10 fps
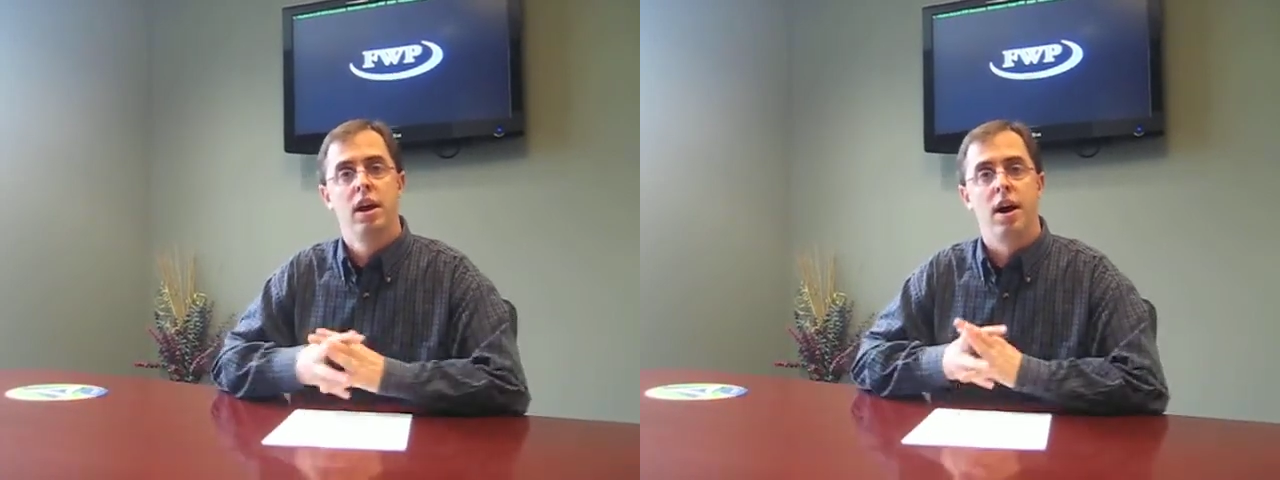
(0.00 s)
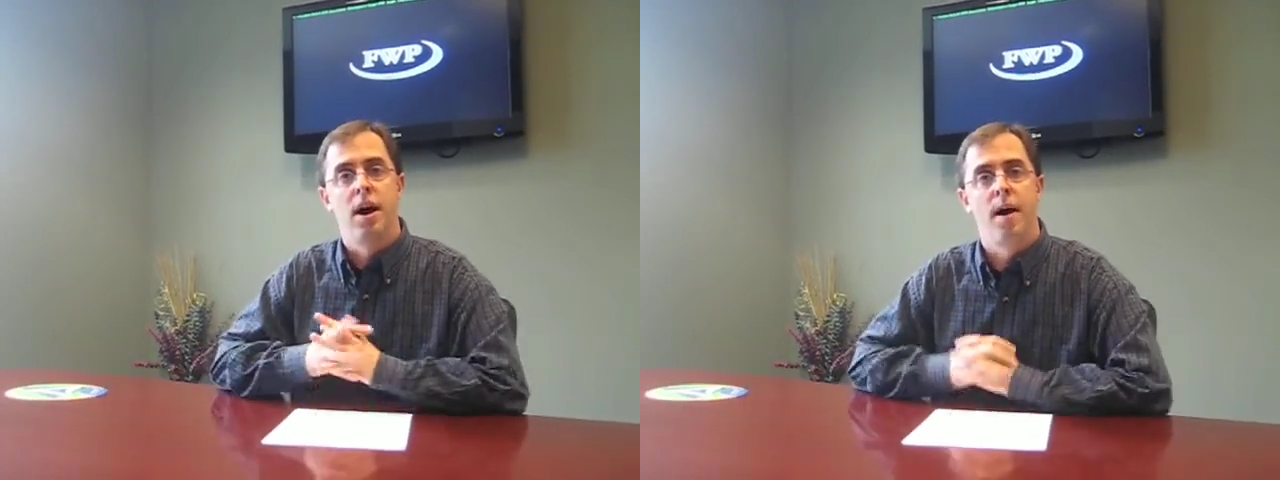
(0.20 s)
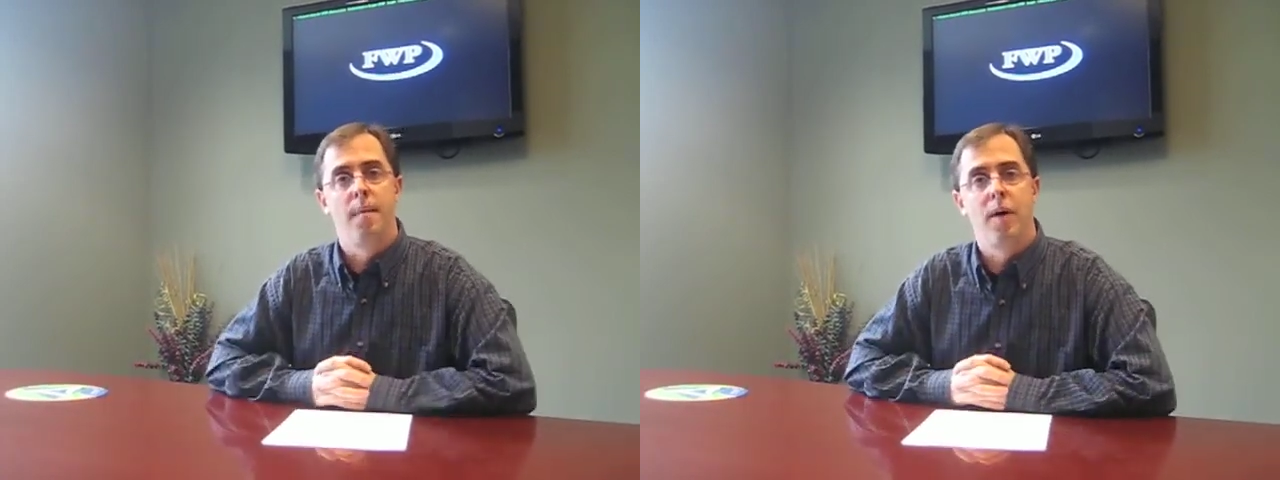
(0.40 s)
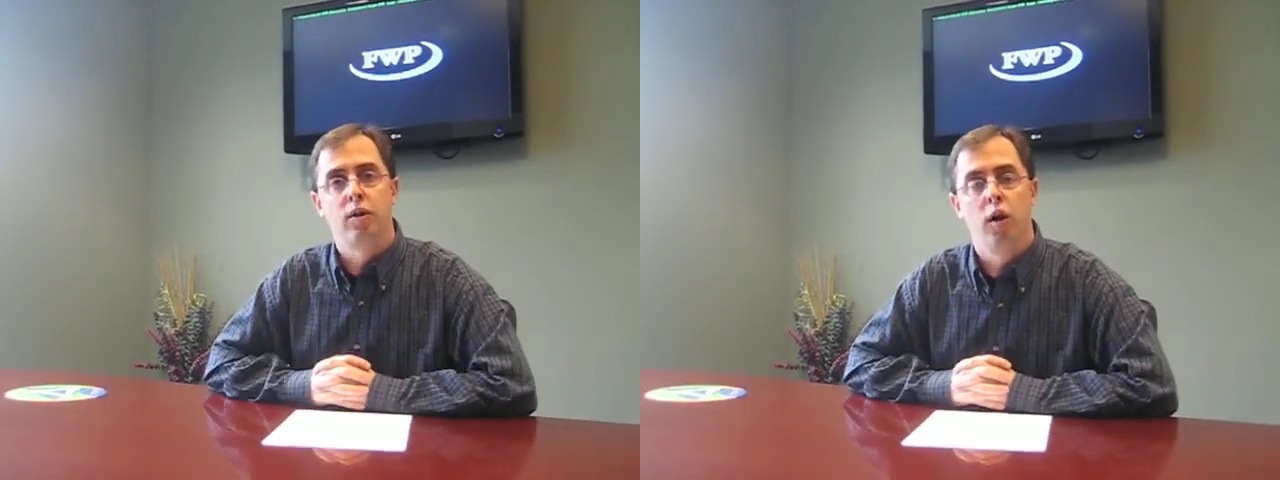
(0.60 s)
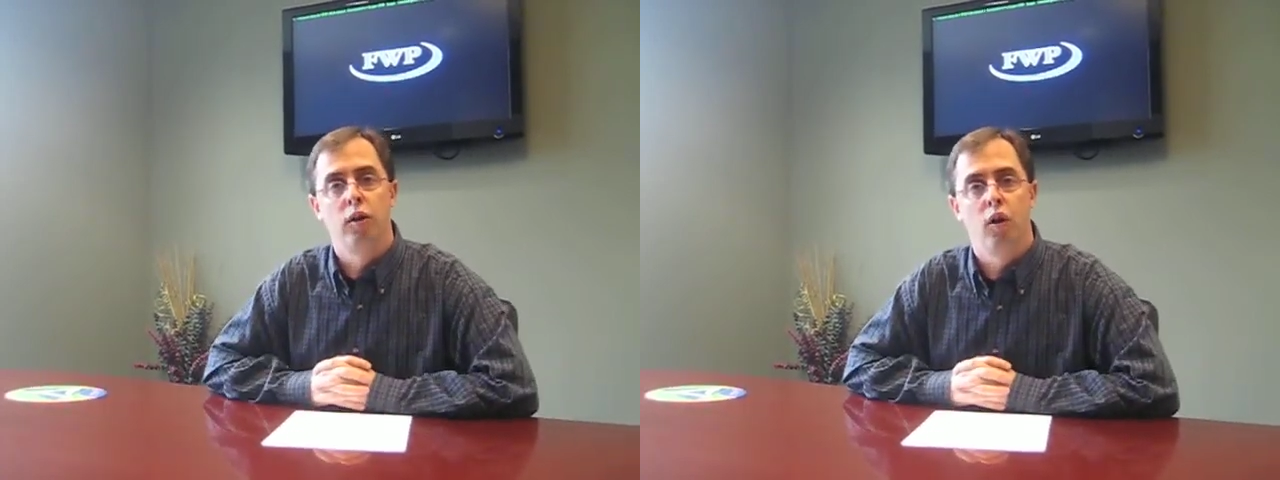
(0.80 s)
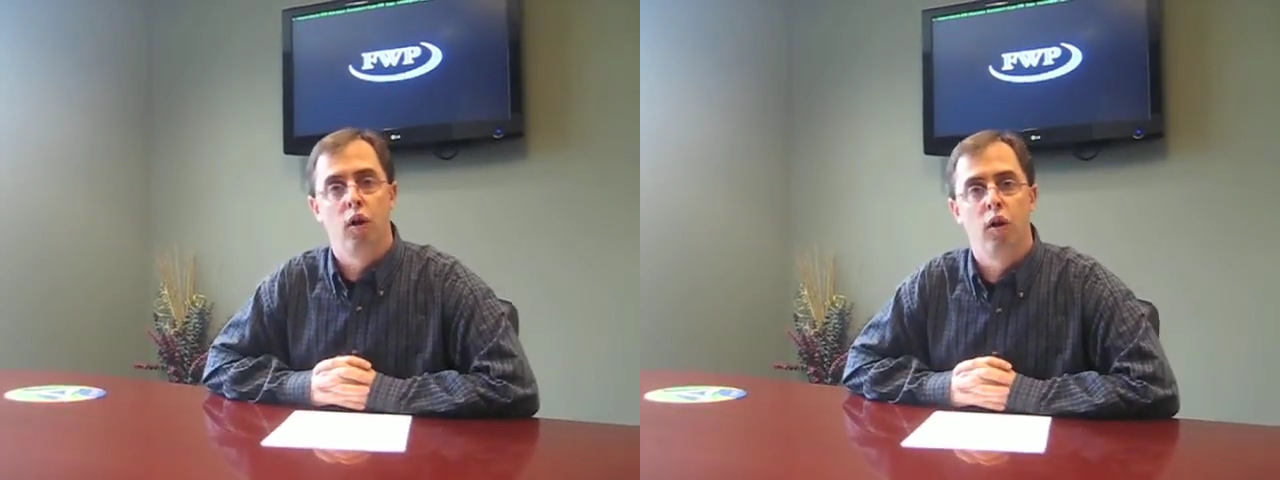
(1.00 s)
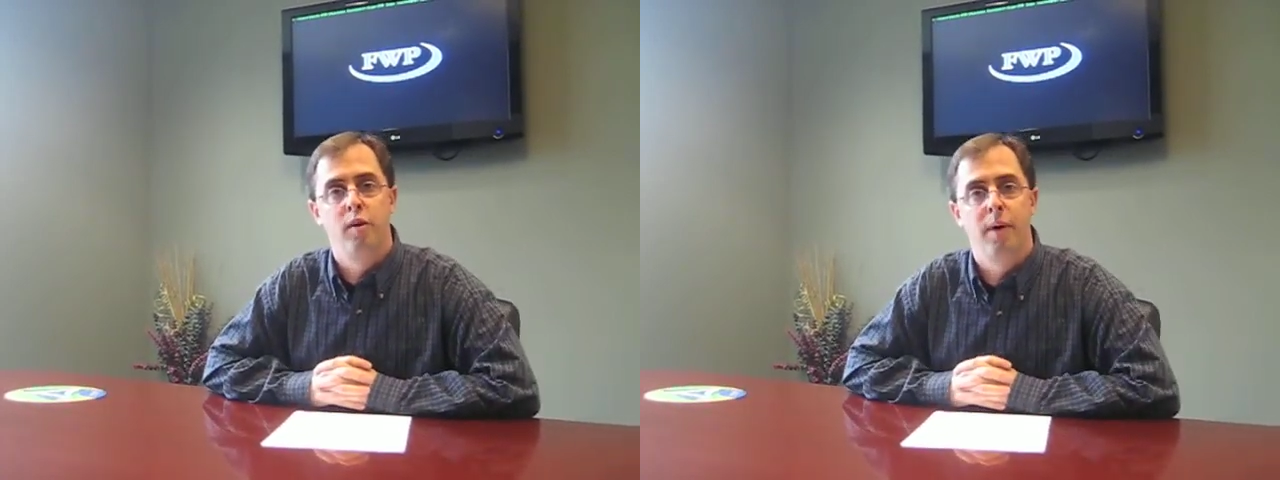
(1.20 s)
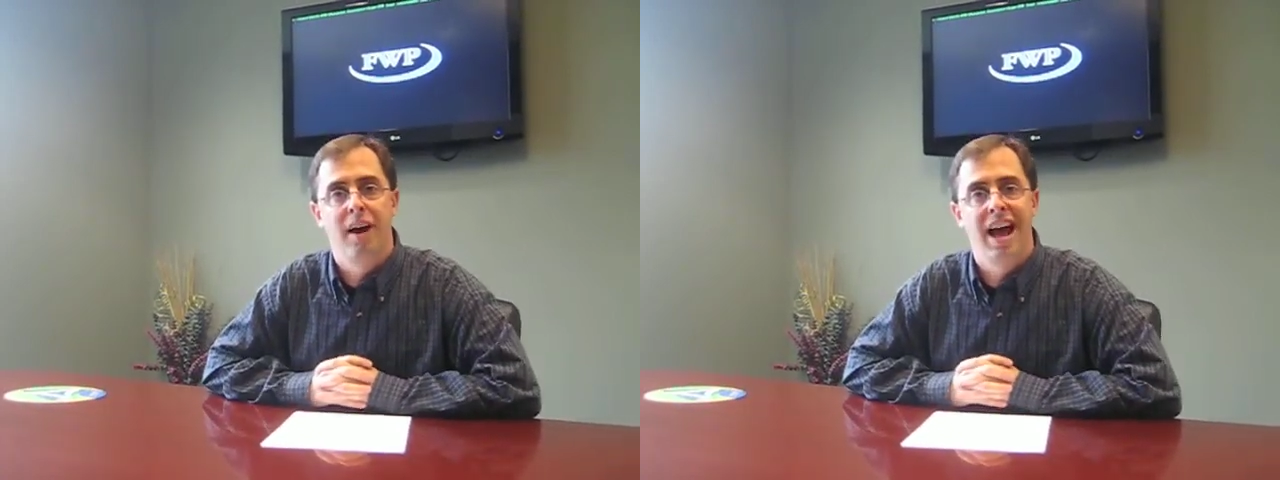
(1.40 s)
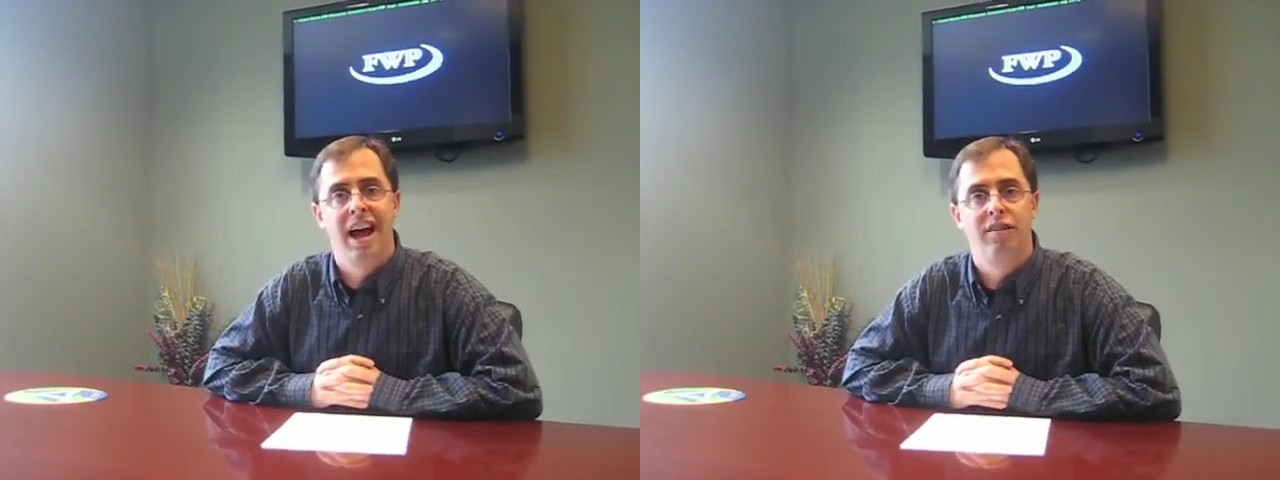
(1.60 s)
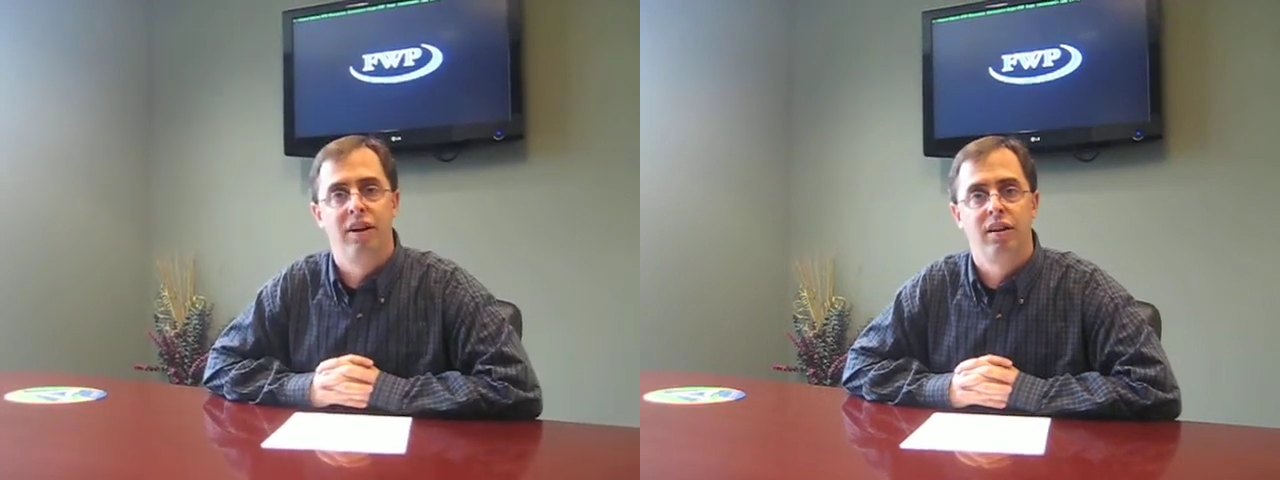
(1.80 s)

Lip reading: I talked earlier about asset